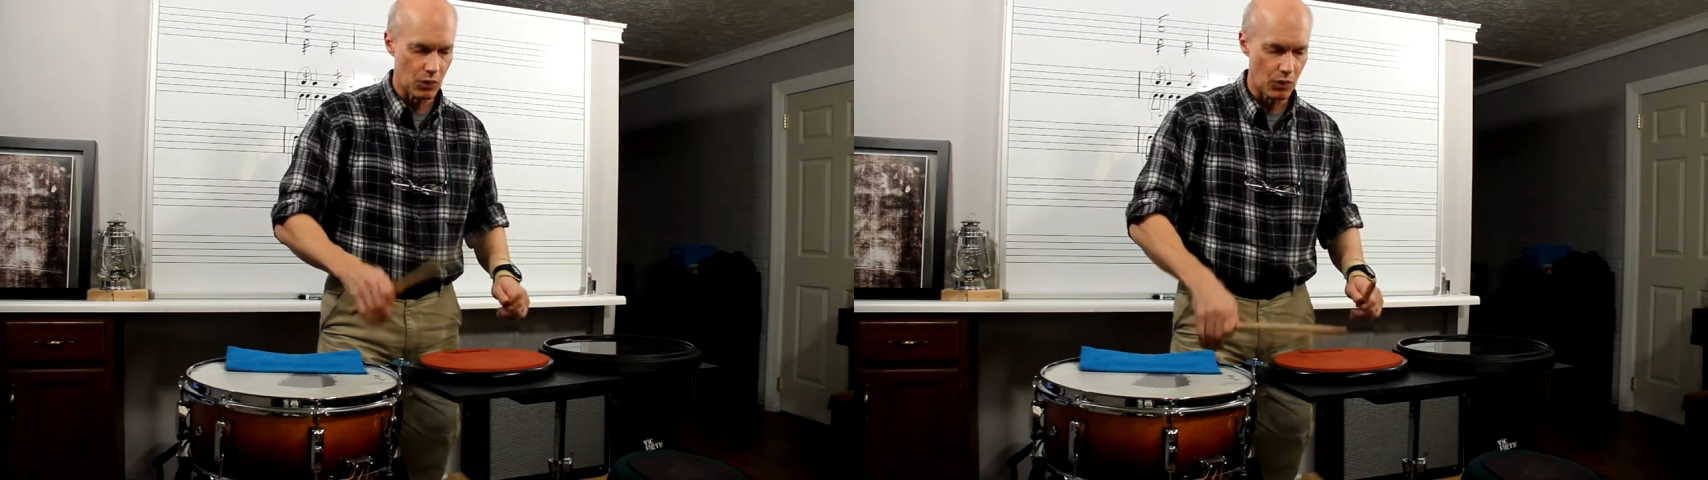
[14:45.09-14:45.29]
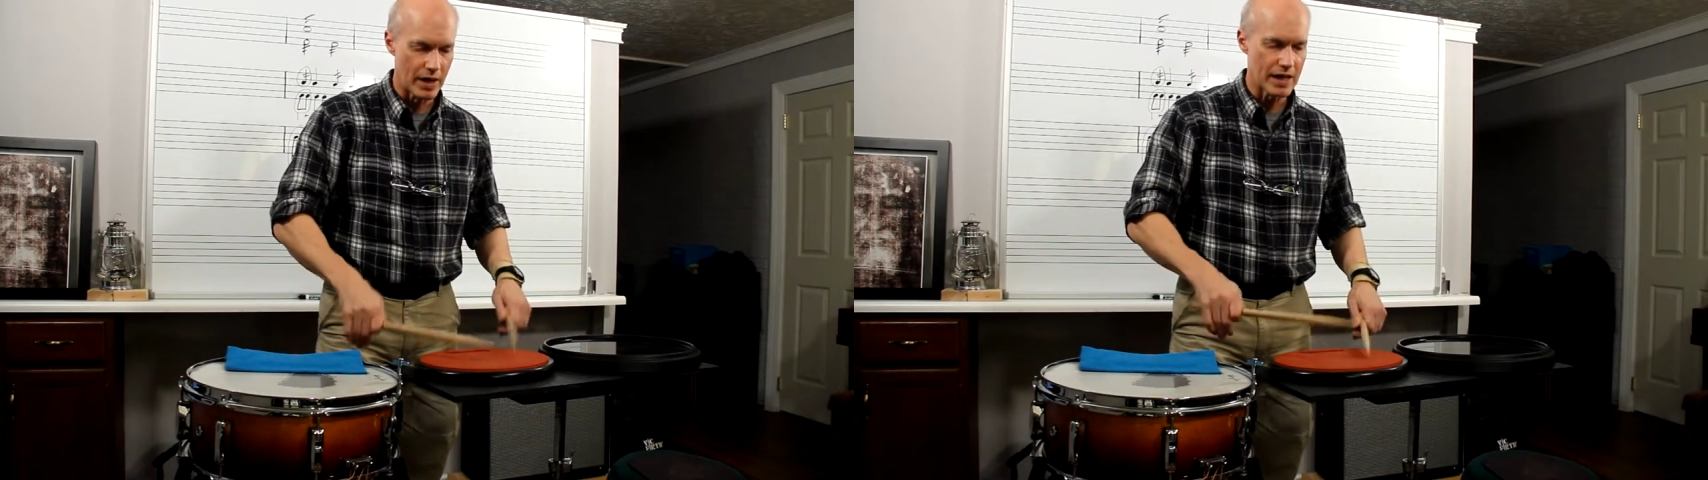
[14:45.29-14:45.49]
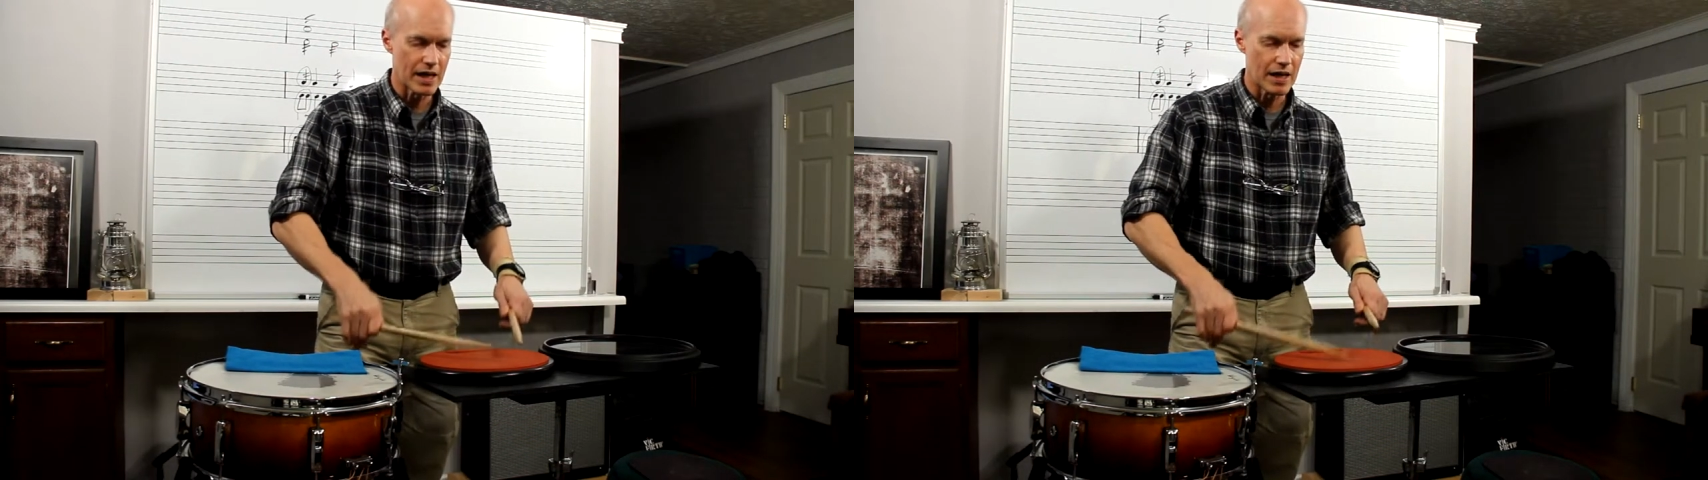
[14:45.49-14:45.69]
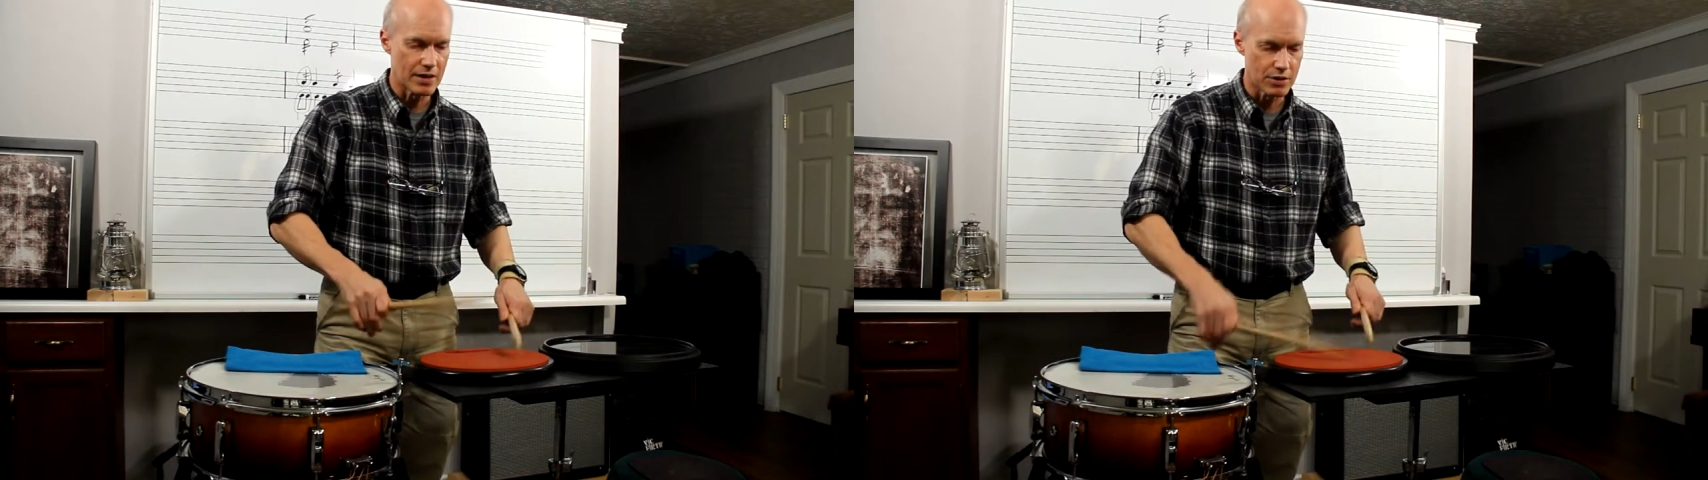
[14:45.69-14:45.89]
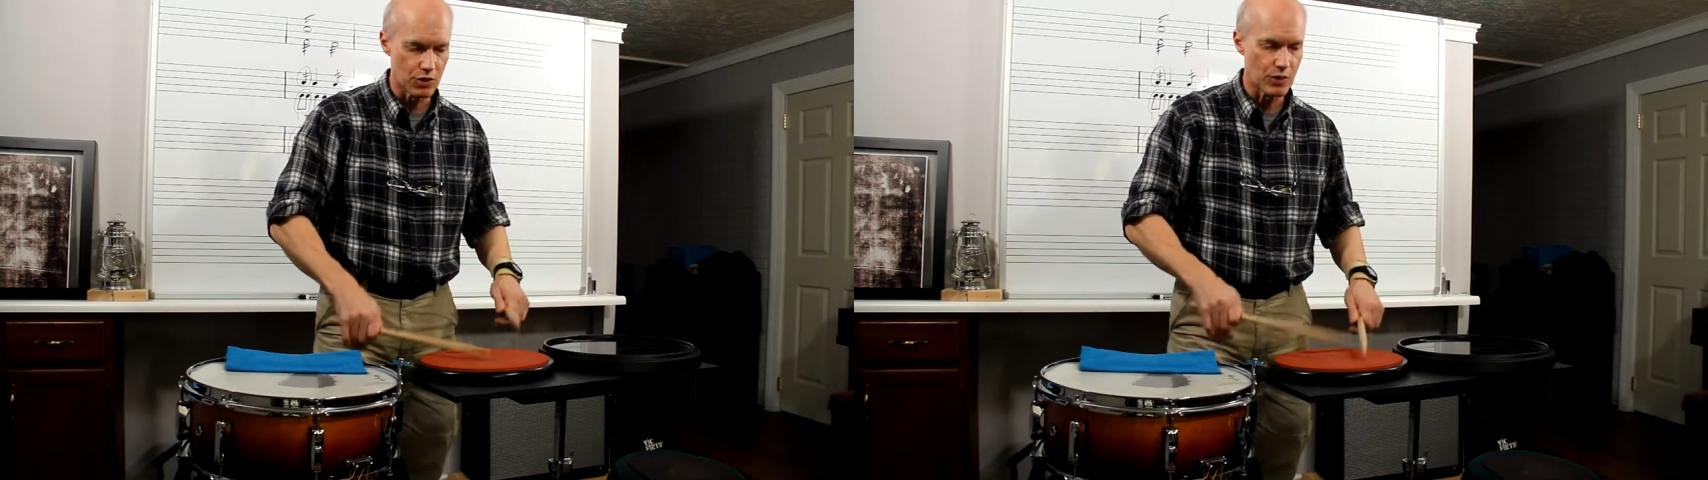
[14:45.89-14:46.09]
one E and
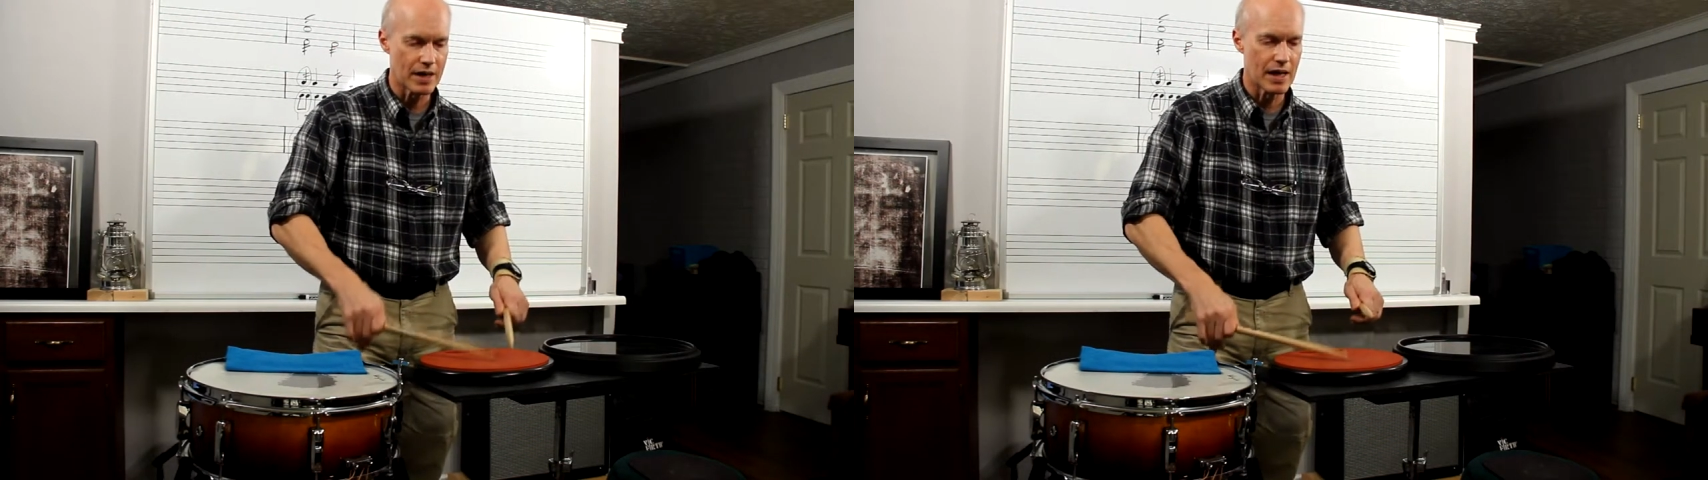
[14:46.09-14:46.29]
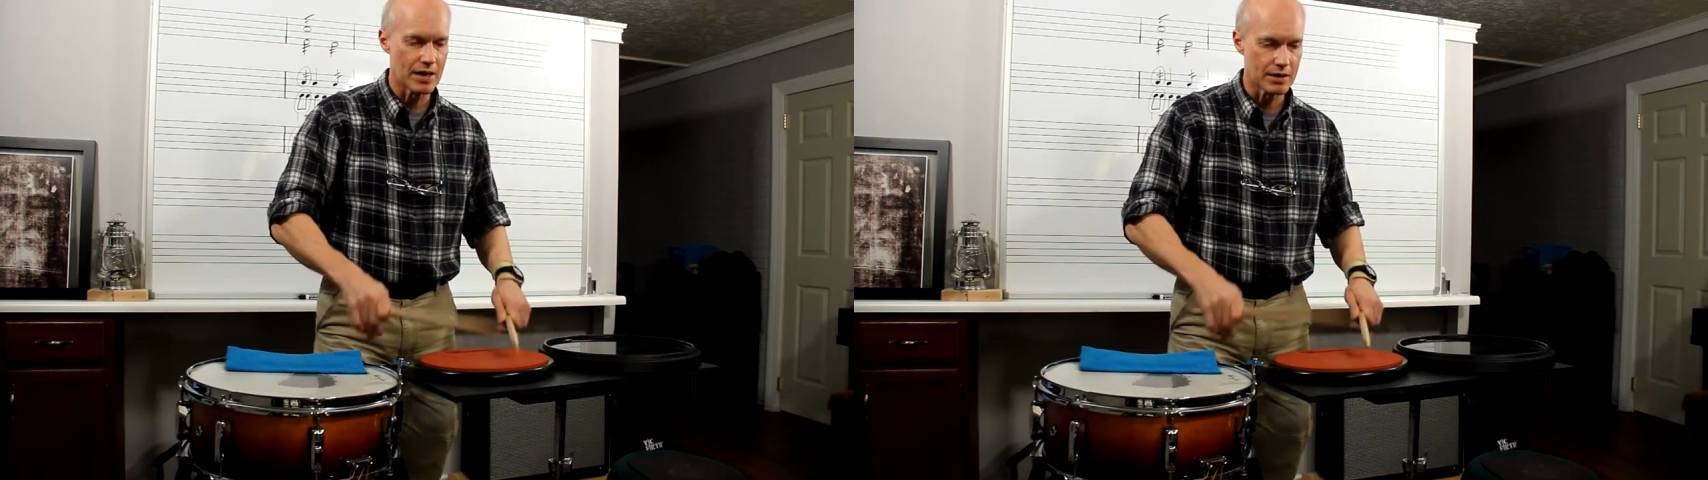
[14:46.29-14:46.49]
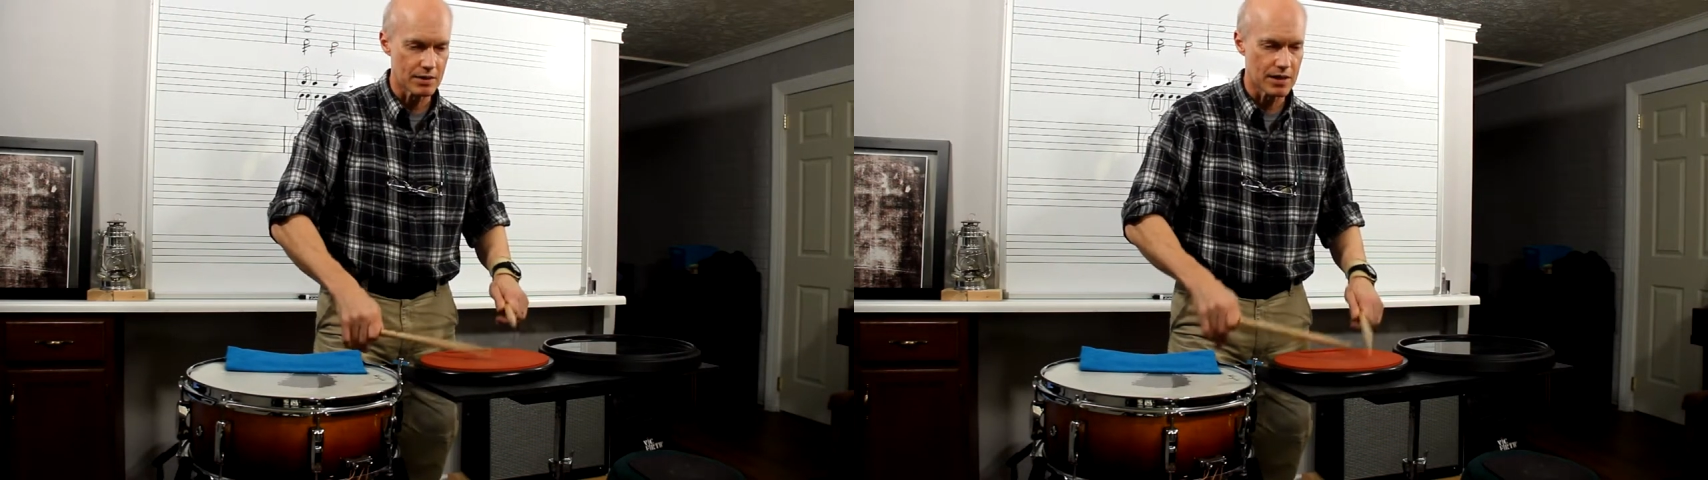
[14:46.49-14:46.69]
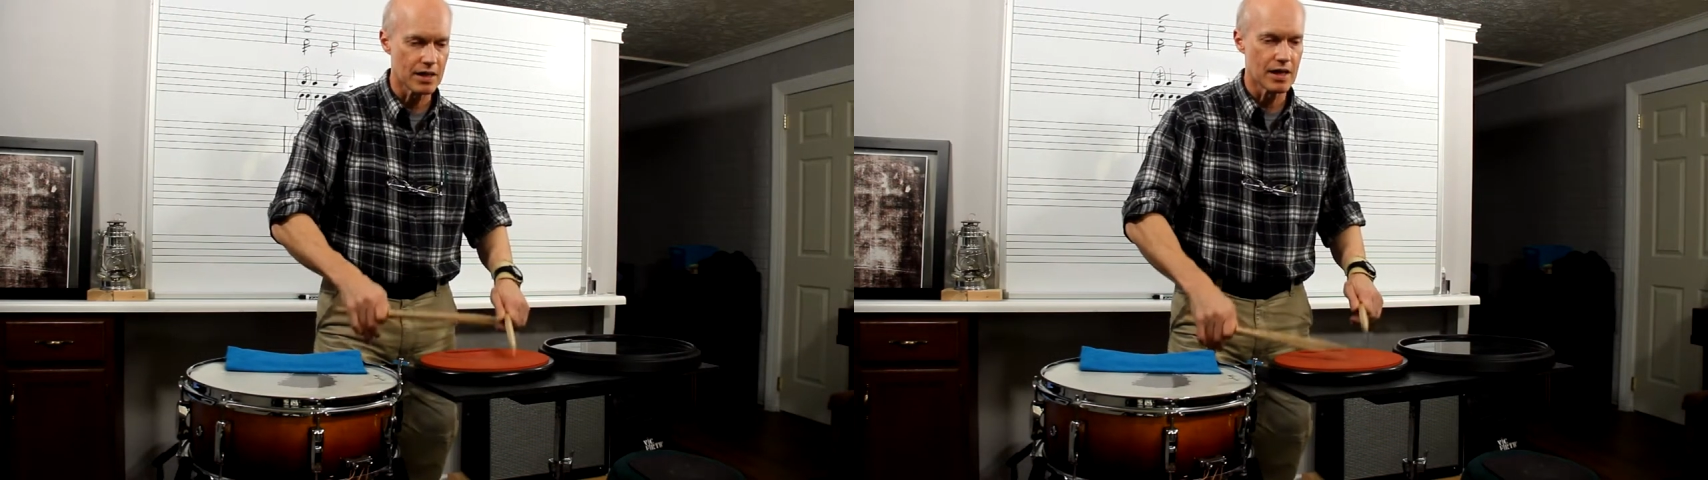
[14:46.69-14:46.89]
a two E and a three